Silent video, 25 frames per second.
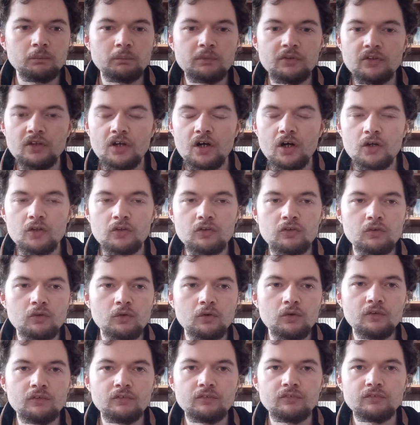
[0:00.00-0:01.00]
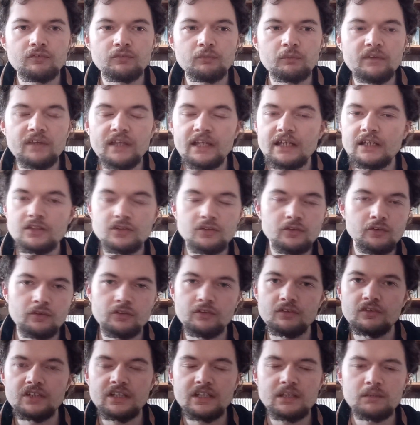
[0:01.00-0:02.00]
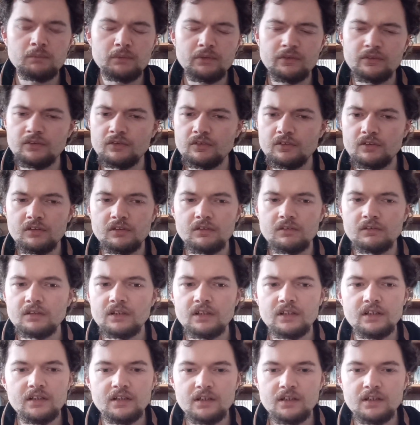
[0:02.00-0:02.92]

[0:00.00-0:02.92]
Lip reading: bizarre stuff with angels and demons and